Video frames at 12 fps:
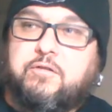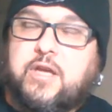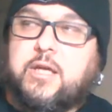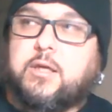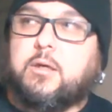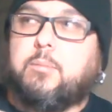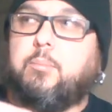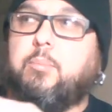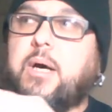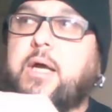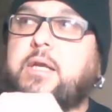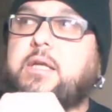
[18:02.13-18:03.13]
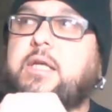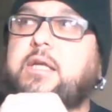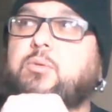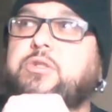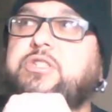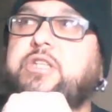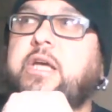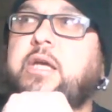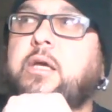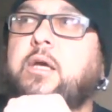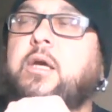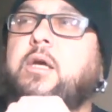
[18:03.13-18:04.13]
Fate, but he was
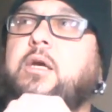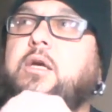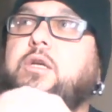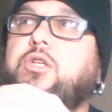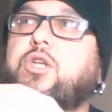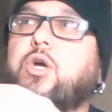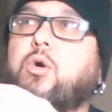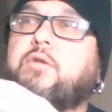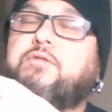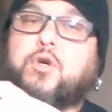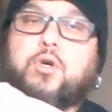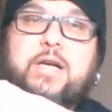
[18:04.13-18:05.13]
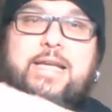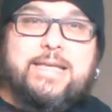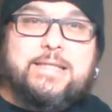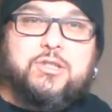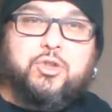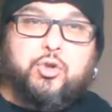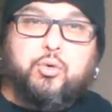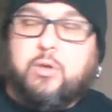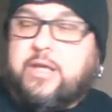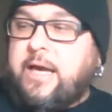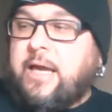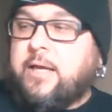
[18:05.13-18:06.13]
saying, you know, if you're into
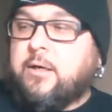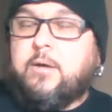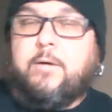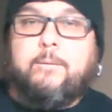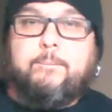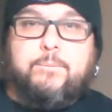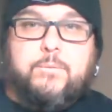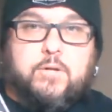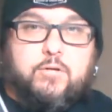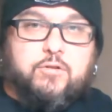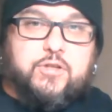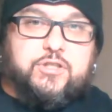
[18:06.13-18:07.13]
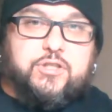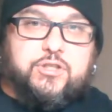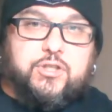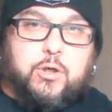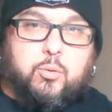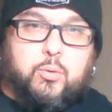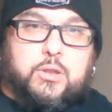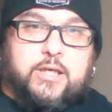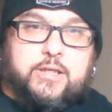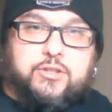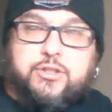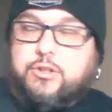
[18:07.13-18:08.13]
that, this is going to
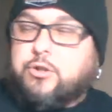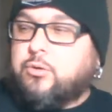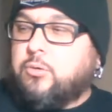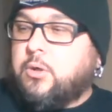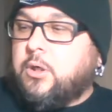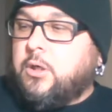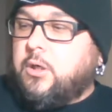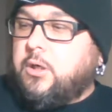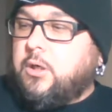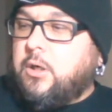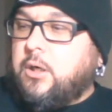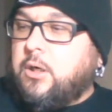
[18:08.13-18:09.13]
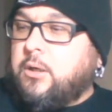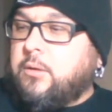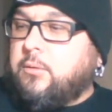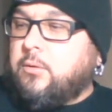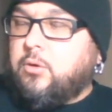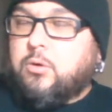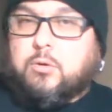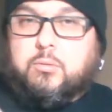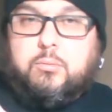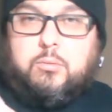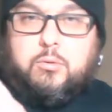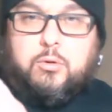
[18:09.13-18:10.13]
relate to you
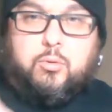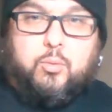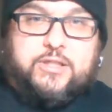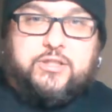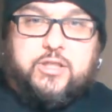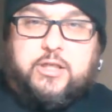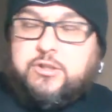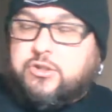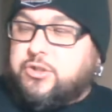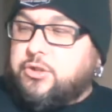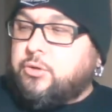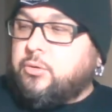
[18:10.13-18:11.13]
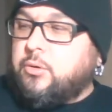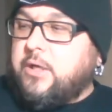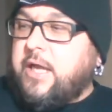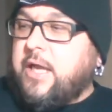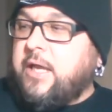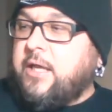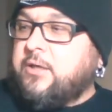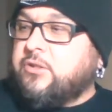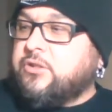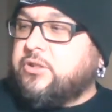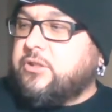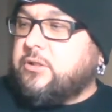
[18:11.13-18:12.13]
or resonate to you.
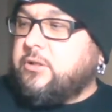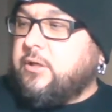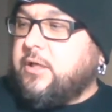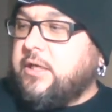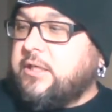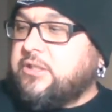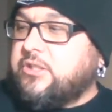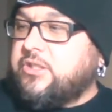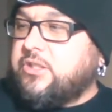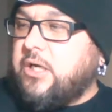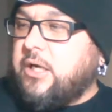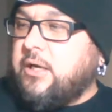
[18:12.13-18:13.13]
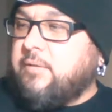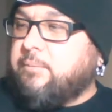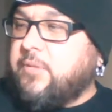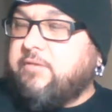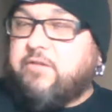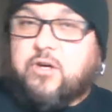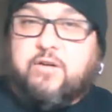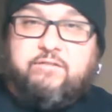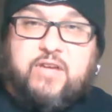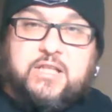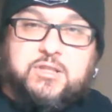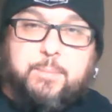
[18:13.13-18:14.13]
And it's very
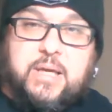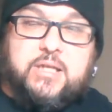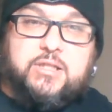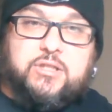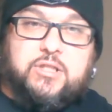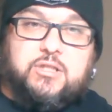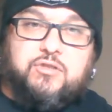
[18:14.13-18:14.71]
fast paced.